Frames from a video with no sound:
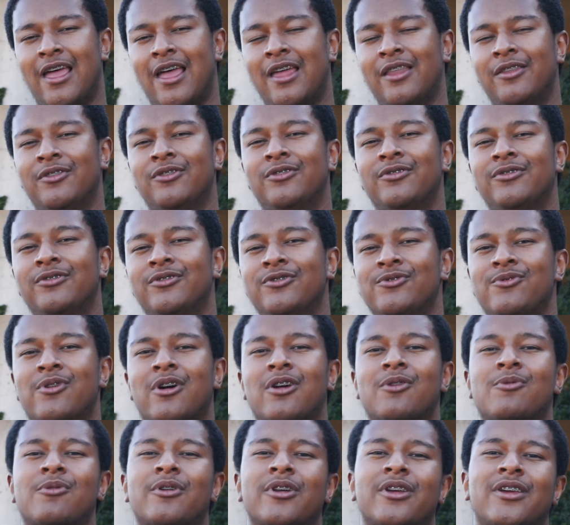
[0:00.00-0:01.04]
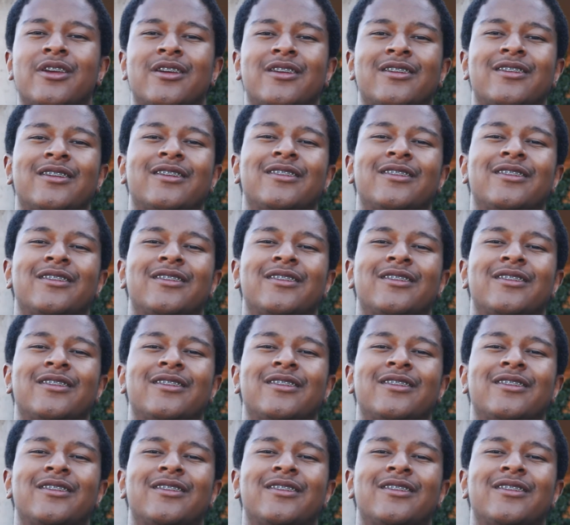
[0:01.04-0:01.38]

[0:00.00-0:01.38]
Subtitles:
and do our work,